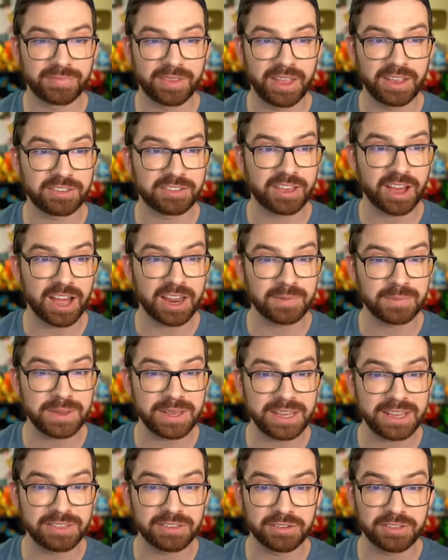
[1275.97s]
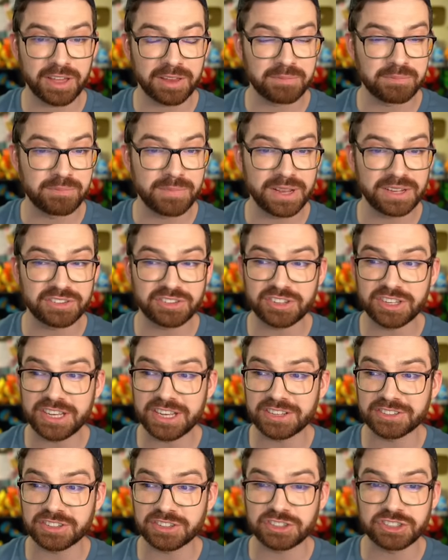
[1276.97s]
is gotta be either that Misty
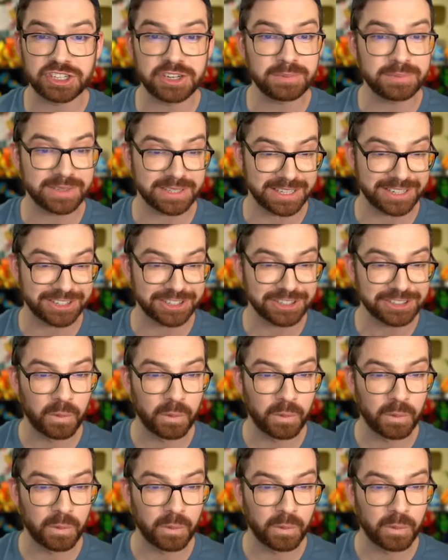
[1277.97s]
is a gym leader